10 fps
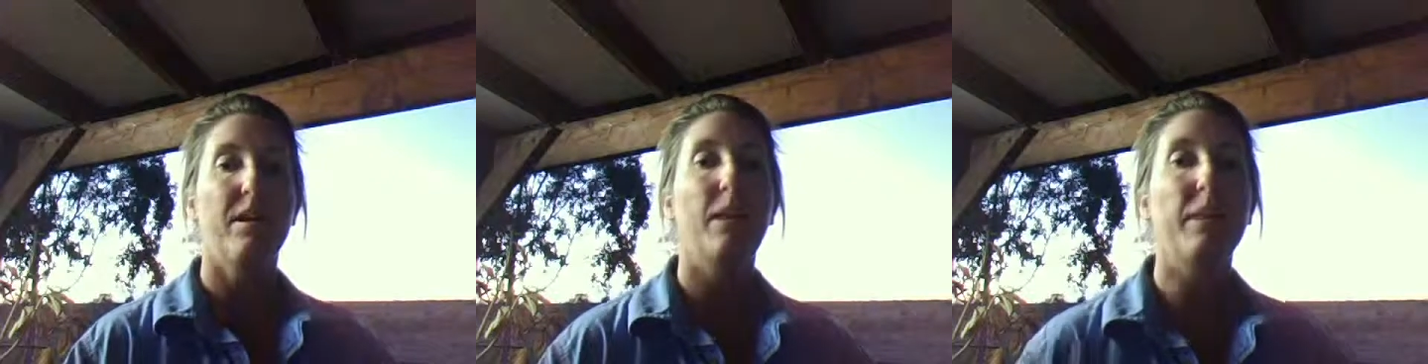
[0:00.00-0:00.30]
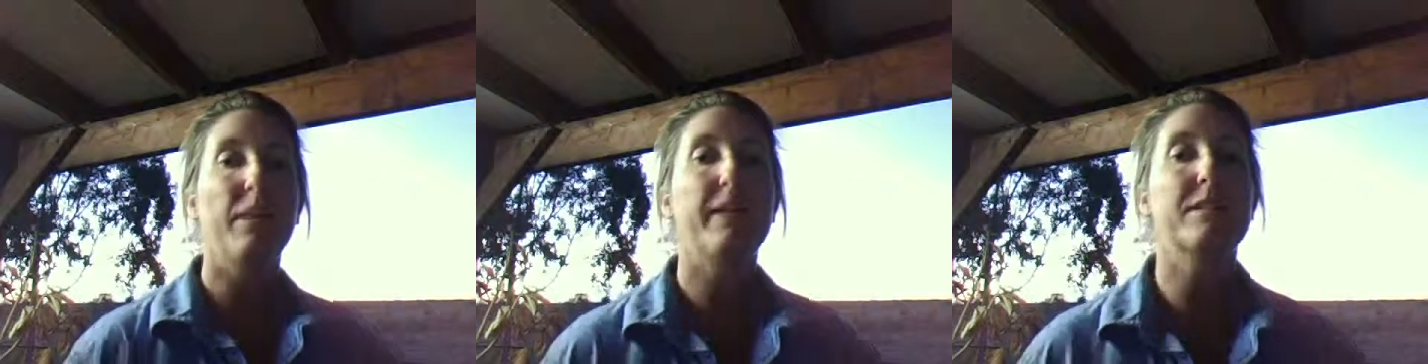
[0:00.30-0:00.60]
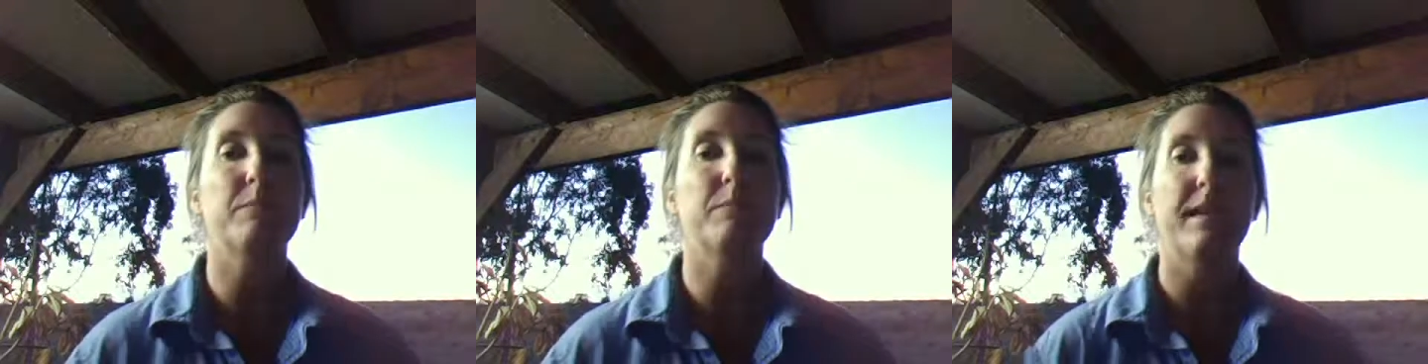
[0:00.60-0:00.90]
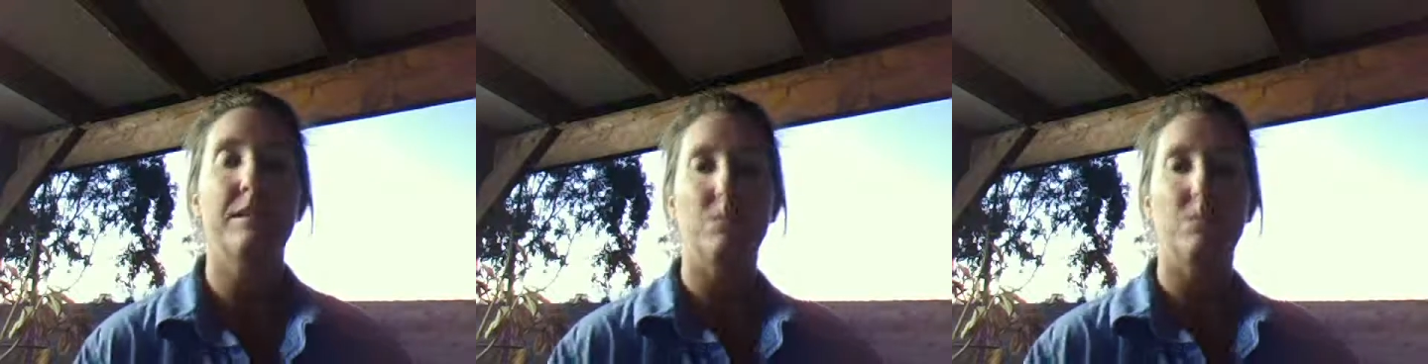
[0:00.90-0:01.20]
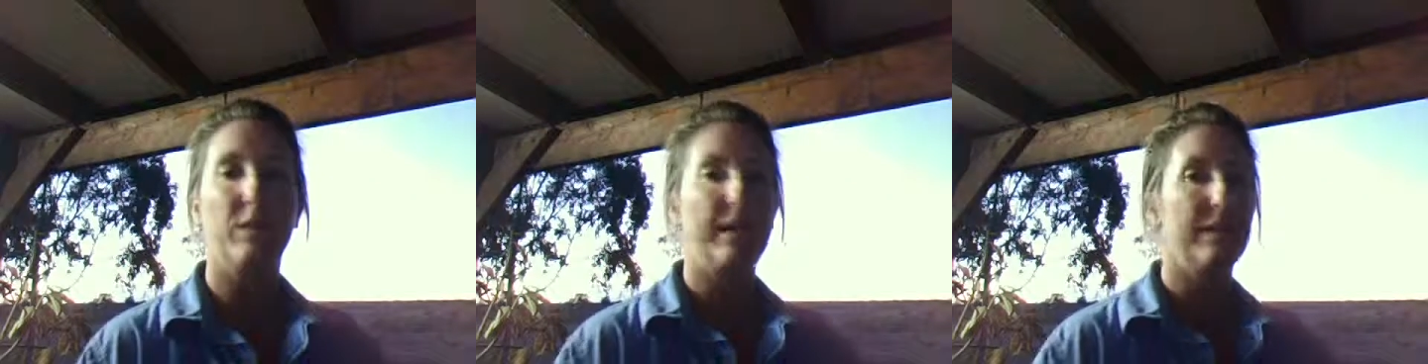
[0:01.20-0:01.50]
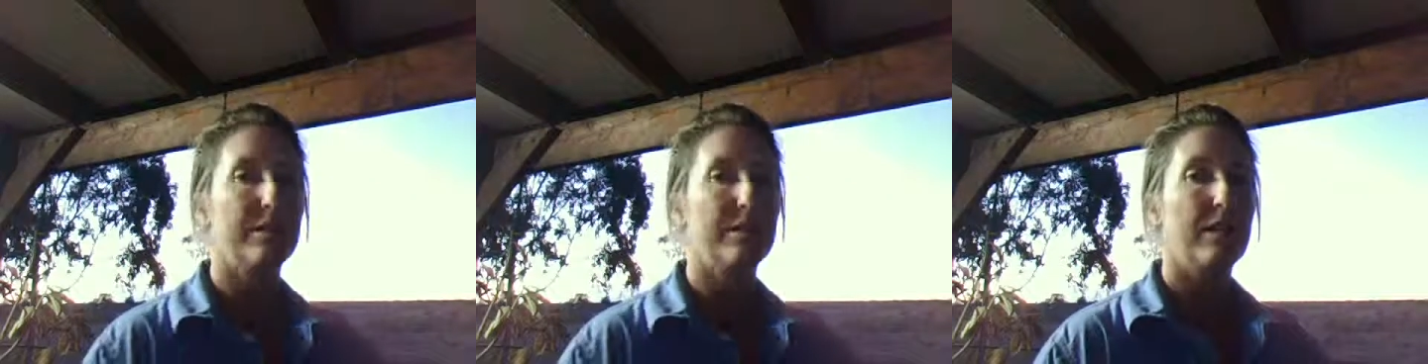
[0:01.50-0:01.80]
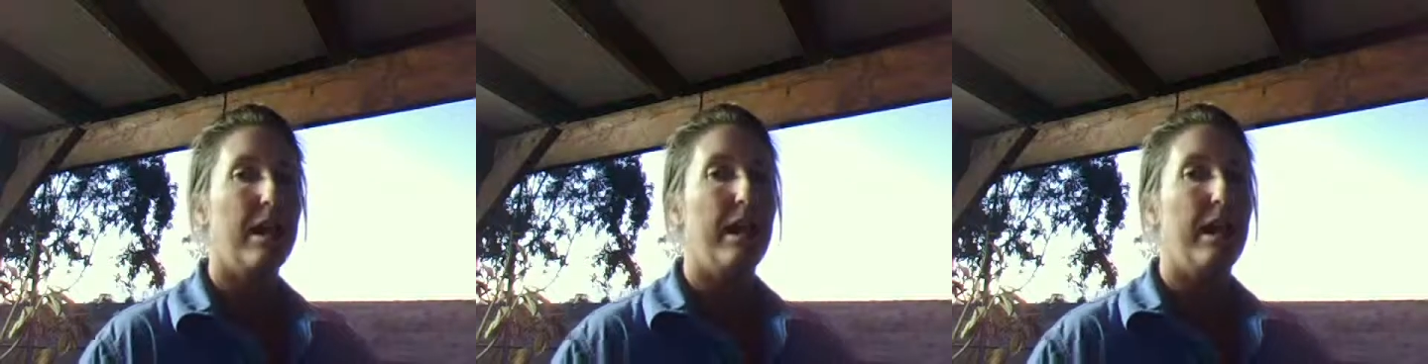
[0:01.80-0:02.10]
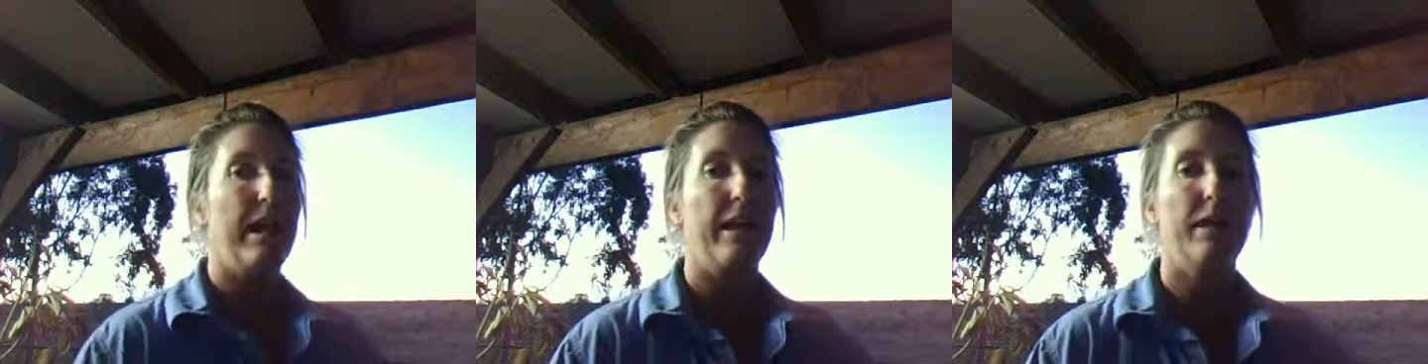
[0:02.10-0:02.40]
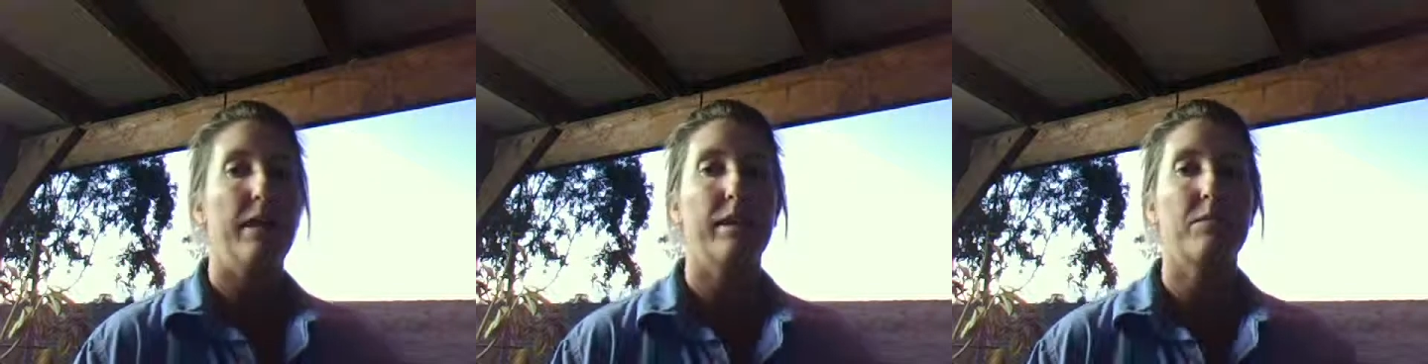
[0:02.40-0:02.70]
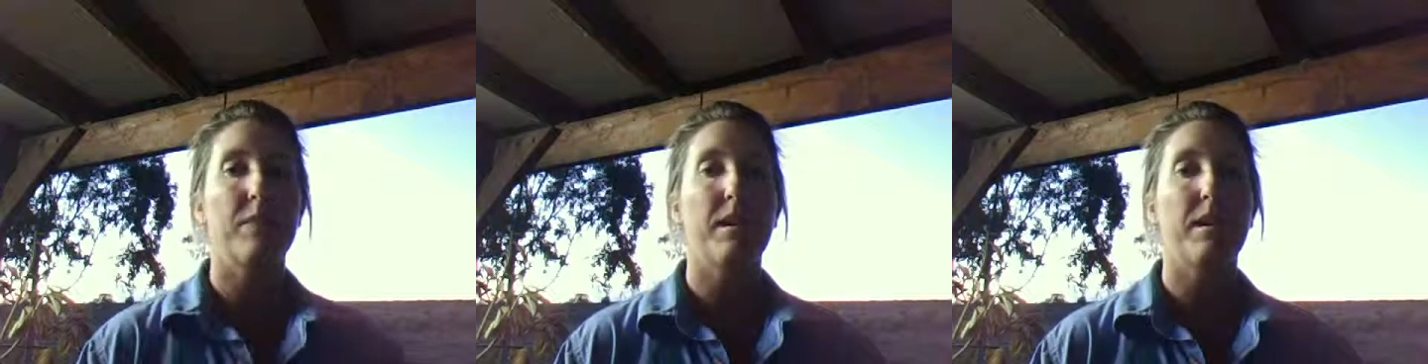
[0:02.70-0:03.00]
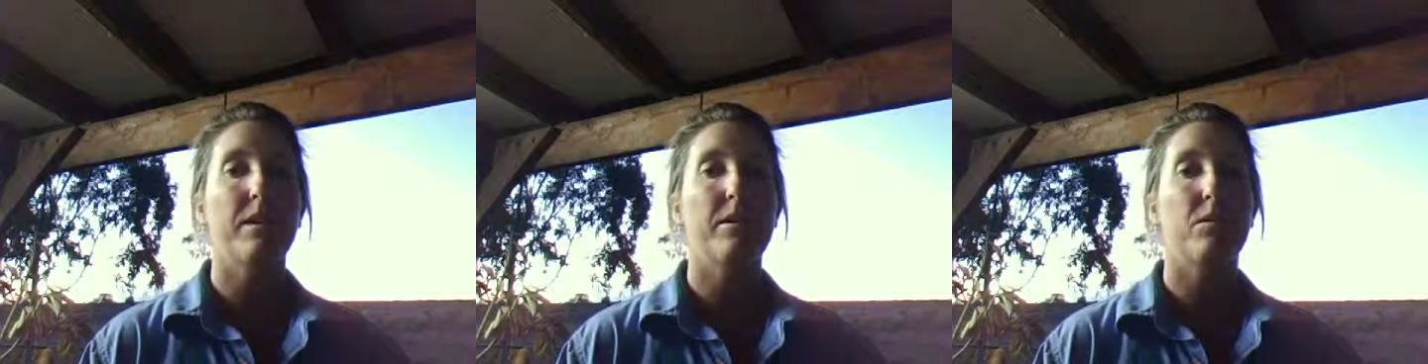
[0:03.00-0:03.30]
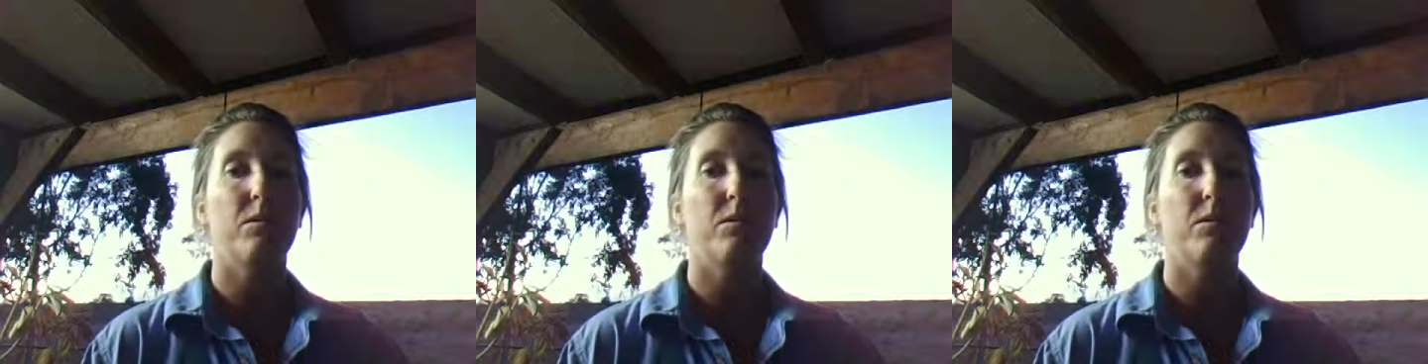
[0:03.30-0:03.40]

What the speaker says: about expanded awareness. And expanded